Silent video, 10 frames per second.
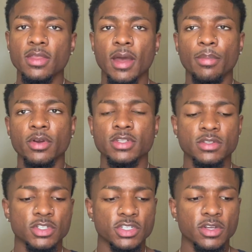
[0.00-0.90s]
That
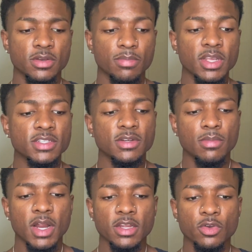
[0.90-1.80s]
person should be
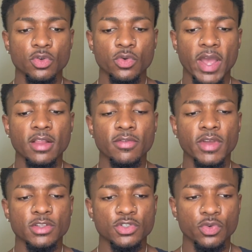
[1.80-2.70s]
somebody who
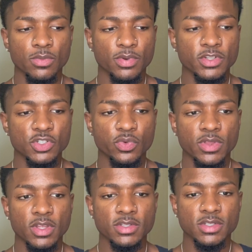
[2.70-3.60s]
elevates you or puts you
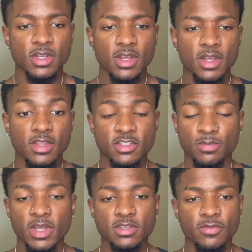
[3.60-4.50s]
in this
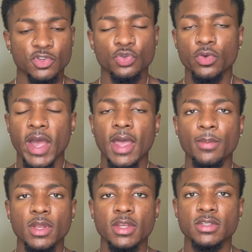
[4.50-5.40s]
space of true
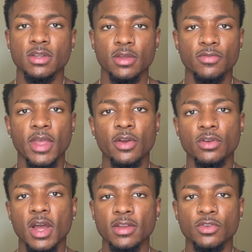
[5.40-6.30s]
happiness. And if they are
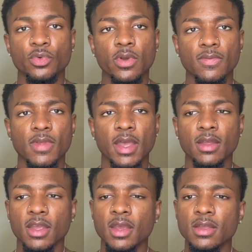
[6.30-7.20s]
not doing that,
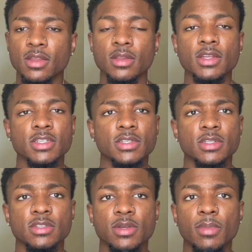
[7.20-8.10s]
then this
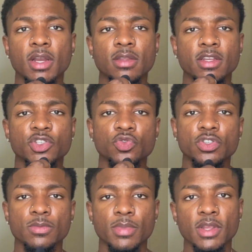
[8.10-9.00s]
isn't somebody that you
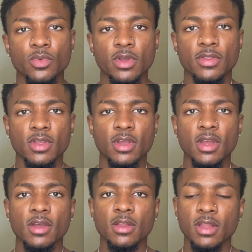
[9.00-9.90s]
should be with.
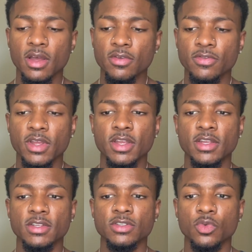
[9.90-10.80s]
Love
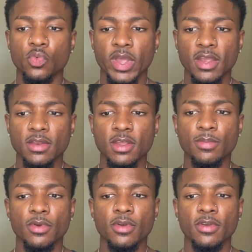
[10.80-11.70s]
is way
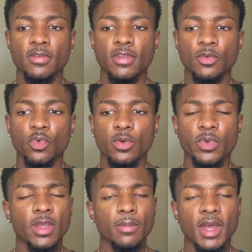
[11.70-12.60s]
deeper than what
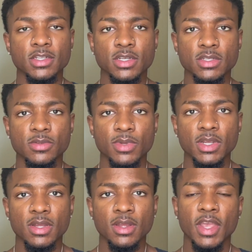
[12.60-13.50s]
we imagine it to
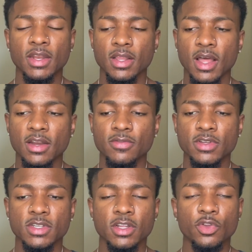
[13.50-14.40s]
be. And a lot of
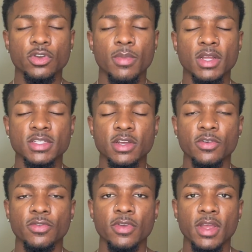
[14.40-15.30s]
us, including
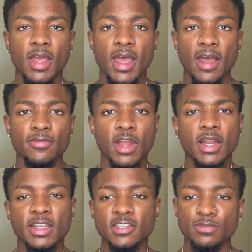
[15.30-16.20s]
myself, have
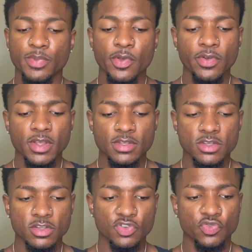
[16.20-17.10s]
not
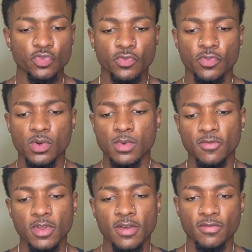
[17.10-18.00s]
experienced the true form
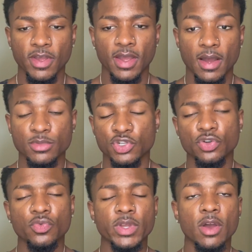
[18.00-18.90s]
of love that I'm
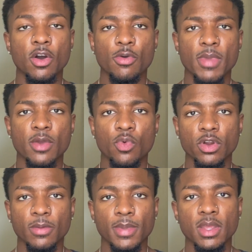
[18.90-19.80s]
sure we all may
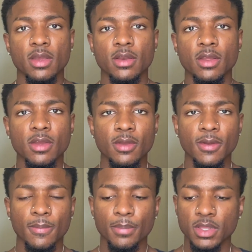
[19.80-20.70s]
want to be
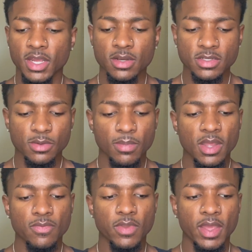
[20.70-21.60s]
in. But that doesn't
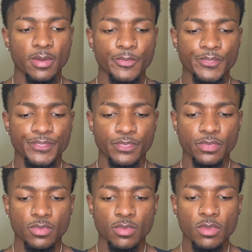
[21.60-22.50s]
mean that
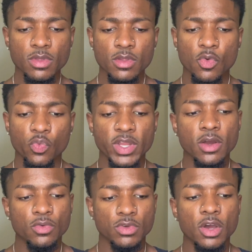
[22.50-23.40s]
we
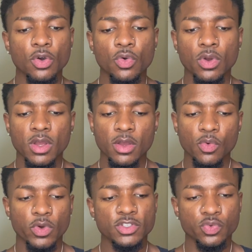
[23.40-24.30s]
don't know
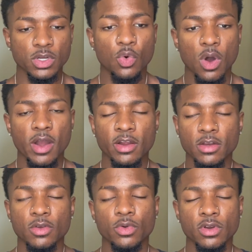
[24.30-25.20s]
what's required
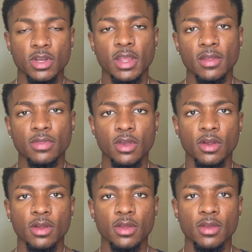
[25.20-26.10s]
in order to get
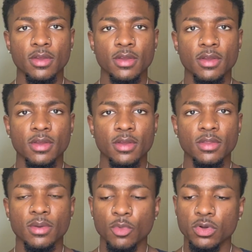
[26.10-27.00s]
there.
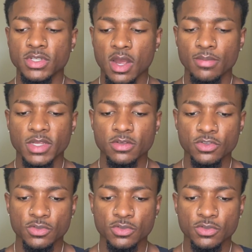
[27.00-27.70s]
The more time that you